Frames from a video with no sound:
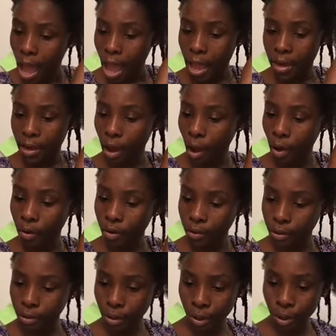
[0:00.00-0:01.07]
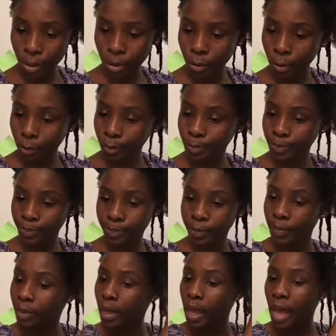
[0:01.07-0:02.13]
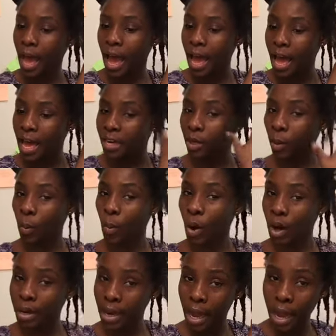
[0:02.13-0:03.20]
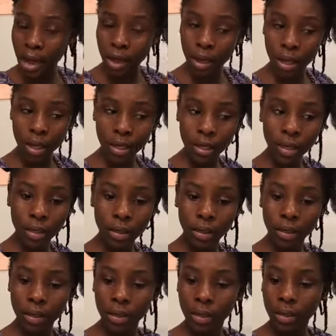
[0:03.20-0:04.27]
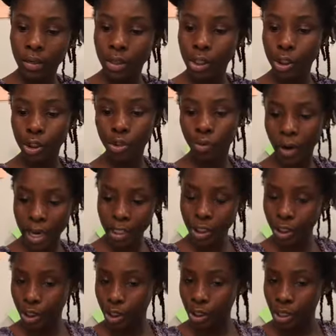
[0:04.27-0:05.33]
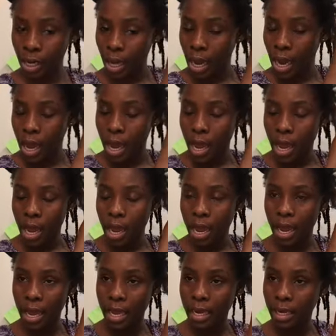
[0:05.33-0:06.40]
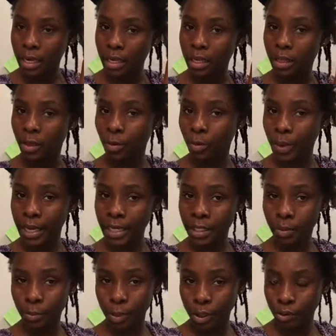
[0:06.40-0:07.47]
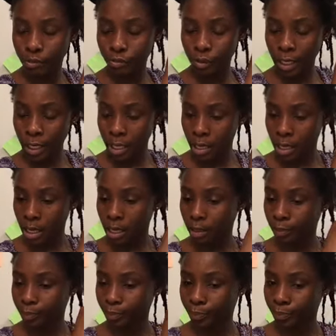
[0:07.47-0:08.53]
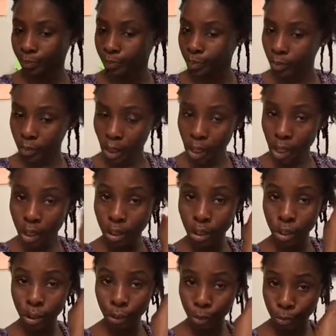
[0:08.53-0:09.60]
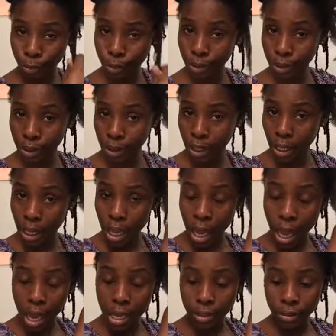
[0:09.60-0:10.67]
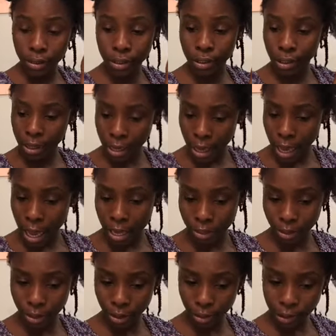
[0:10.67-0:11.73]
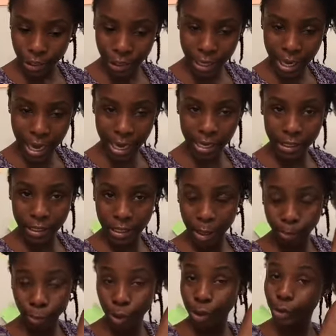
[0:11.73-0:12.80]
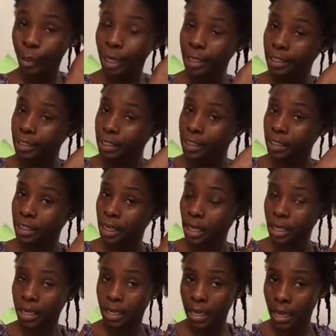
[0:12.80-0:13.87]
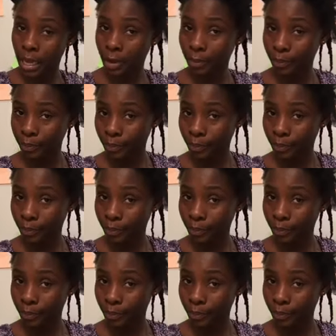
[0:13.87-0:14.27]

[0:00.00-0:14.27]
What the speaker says: And also I had a worn out stretch and the waist was really loose. So I showed you guys some tricks on that.